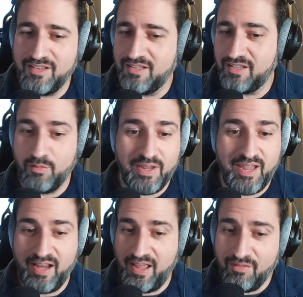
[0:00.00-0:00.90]
And it's like, we
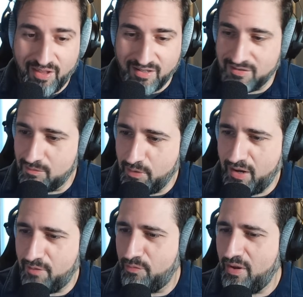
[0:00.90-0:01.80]
can't have this. We
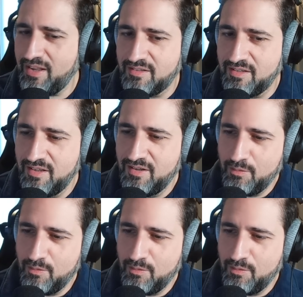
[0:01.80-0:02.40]
got to fight.